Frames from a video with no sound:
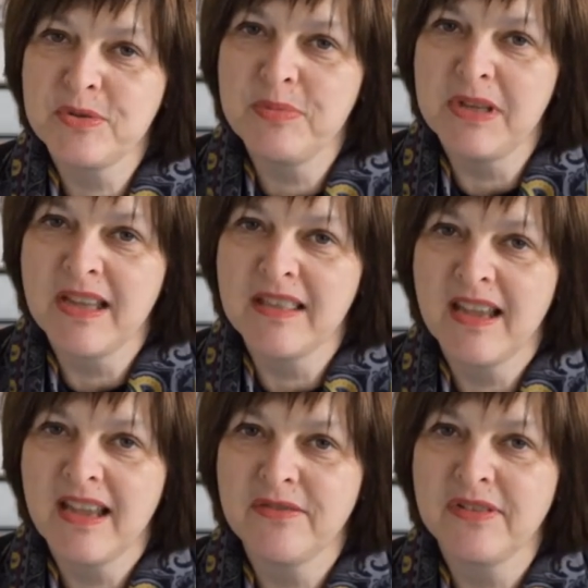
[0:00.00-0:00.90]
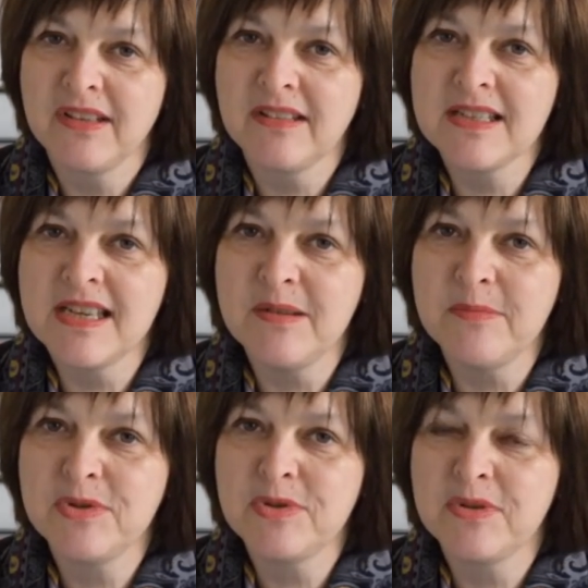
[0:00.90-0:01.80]
be at the head of a little
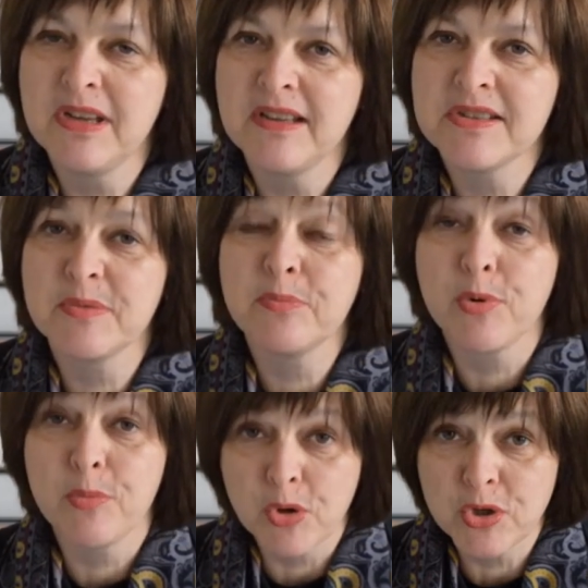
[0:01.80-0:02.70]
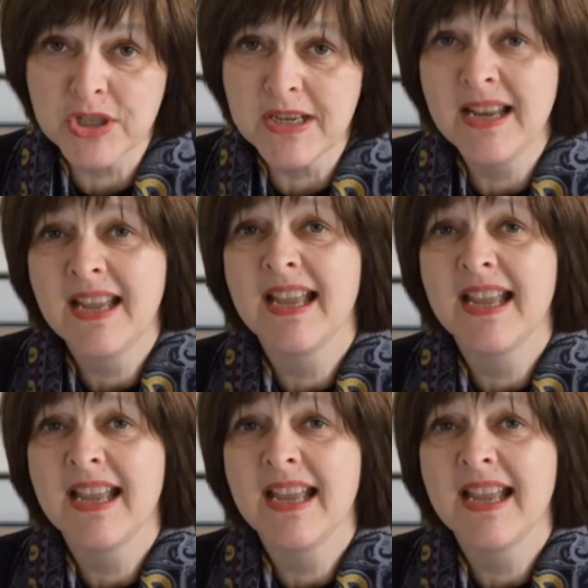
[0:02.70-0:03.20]
team doing some promotion,